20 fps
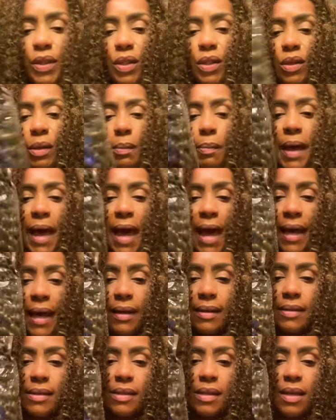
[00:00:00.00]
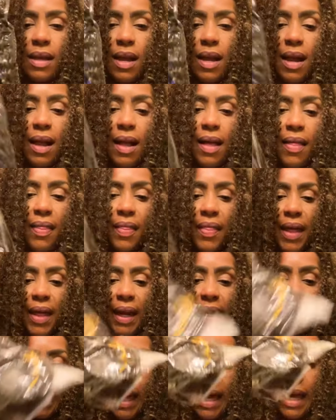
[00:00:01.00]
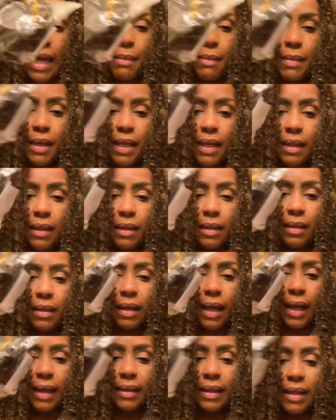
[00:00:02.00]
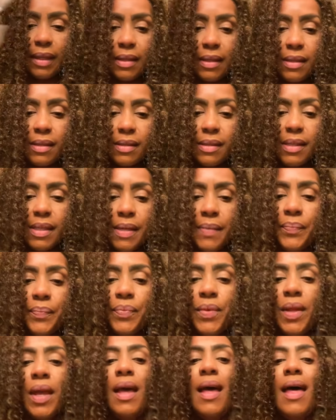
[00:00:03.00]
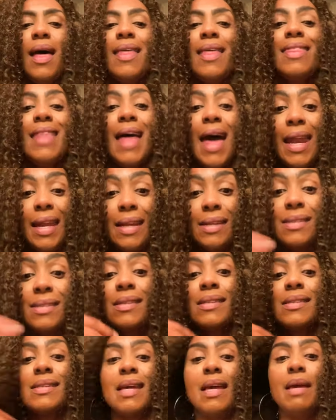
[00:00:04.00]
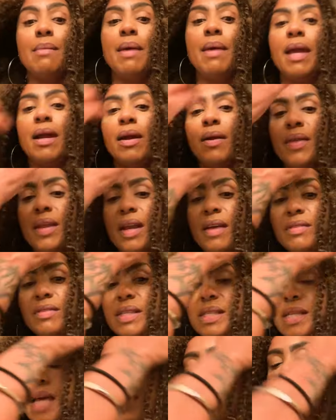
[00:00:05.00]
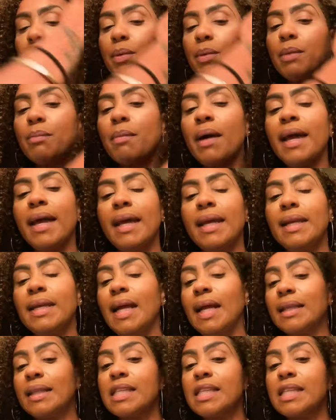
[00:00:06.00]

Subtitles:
you the pack that it came in like this. That is the same hair that I've decided to put in my head, not the